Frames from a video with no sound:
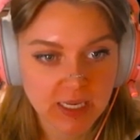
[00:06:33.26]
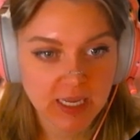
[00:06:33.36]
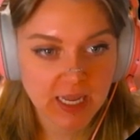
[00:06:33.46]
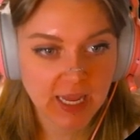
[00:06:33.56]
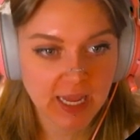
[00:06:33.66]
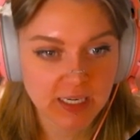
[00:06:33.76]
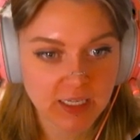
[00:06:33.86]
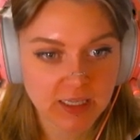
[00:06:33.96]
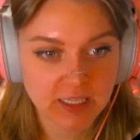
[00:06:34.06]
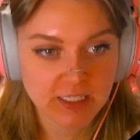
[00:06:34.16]
and
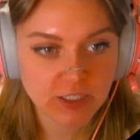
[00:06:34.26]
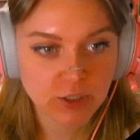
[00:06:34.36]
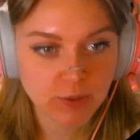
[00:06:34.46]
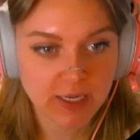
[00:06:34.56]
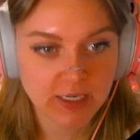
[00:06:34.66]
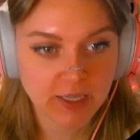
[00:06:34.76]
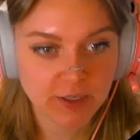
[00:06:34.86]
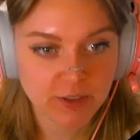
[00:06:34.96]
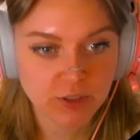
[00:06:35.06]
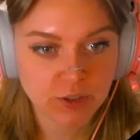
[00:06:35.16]
let's do
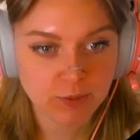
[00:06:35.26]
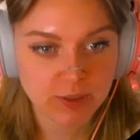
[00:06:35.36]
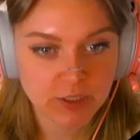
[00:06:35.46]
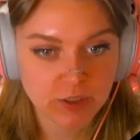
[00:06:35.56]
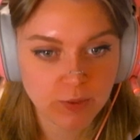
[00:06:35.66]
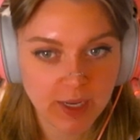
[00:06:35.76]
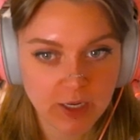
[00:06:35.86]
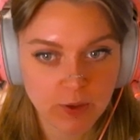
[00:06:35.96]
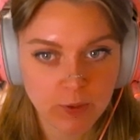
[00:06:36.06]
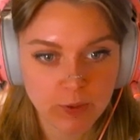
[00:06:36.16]
another soup. Let's do a
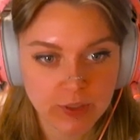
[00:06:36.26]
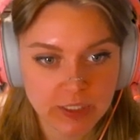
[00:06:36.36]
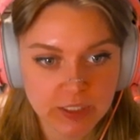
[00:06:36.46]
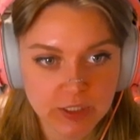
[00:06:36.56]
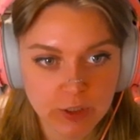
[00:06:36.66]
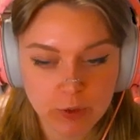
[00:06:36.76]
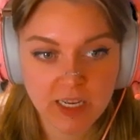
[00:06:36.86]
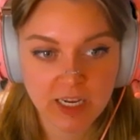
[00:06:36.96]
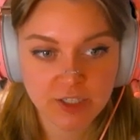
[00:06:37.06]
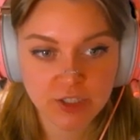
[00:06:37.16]
corn
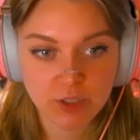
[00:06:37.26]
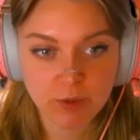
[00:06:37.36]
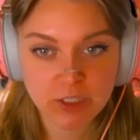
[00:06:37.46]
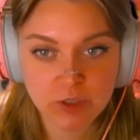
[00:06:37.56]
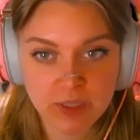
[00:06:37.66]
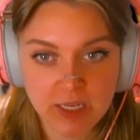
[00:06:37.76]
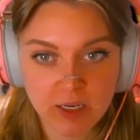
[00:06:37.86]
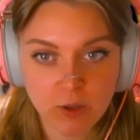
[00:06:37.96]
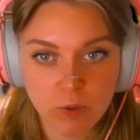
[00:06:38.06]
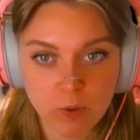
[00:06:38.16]
soup. Actually, we could do like
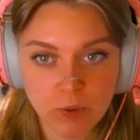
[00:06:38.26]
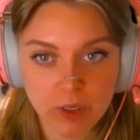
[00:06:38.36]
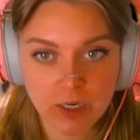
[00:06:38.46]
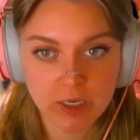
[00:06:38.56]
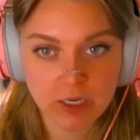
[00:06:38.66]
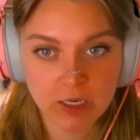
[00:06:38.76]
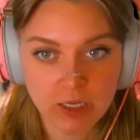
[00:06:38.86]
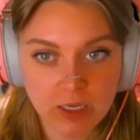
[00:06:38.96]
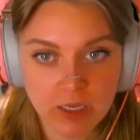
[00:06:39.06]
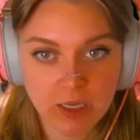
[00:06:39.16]
a corn
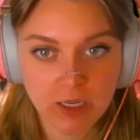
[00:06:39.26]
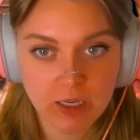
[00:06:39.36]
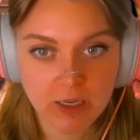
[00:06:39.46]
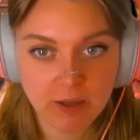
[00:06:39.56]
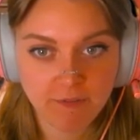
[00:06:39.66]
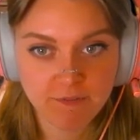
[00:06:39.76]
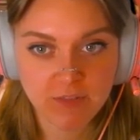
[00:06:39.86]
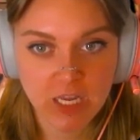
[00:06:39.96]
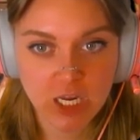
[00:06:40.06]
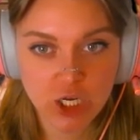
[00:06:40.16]

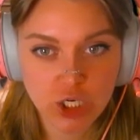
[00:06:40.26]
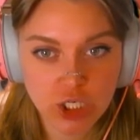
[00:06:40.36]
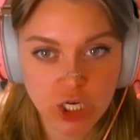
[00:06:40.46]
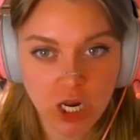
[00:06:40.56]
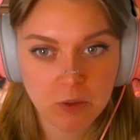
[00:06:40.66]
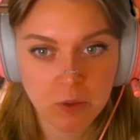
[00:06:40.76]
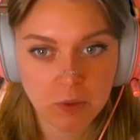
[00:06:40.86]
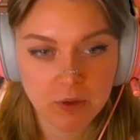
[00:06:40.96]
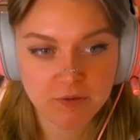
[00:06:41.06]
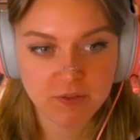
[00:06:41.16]
fish,
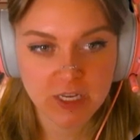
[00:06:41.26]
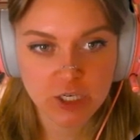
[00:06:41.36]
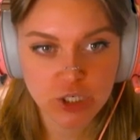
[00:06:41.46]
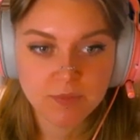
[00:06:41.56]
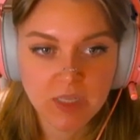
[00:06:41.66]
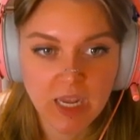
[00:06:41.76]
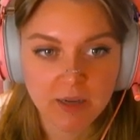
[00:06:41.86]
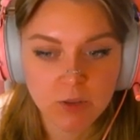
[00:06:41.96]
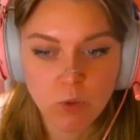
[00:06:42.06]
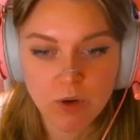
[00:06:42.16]

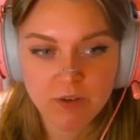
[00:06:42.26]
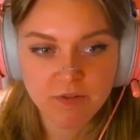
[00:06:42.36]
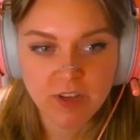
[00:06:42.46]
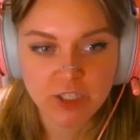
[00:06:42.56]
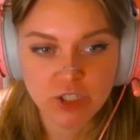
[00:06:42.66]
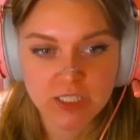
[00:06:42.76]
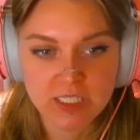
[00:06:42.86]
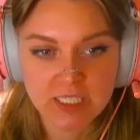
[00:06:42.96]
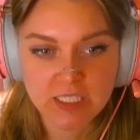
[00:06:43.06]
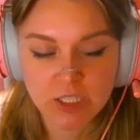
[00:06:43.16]

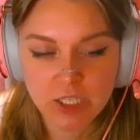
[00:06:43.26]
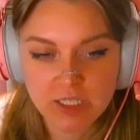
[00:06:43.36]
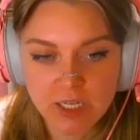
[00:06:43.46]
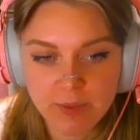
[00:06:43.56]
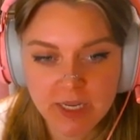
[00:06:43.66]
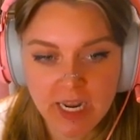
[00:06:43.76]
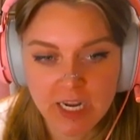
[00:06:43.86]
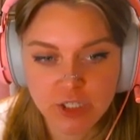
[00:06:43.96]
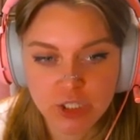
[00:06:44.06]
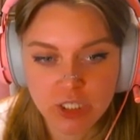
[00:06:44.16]
because it doesn't look like we can
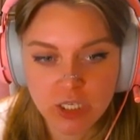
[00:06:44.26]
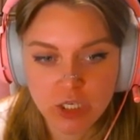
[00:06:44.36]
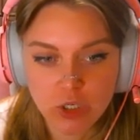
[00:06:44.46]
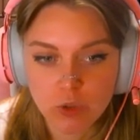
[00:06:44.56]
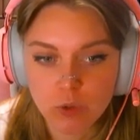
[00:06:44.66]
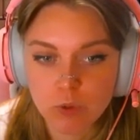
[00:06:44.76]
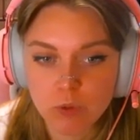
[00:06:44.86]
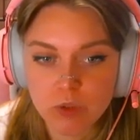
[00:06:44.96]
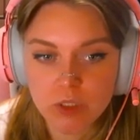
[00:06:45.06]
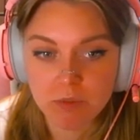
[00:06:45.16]
actually
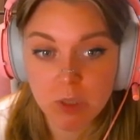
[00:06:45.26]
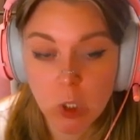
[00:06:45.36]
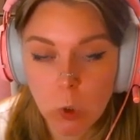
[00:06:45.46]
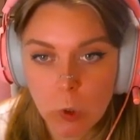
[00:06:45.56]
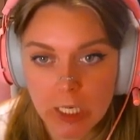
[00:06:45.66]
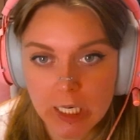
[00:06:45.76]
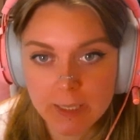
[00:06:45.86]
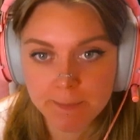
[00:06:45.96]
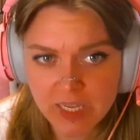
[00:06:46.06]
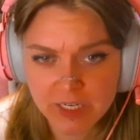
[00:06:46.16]
use
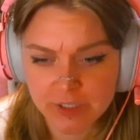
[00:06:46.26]
corn in our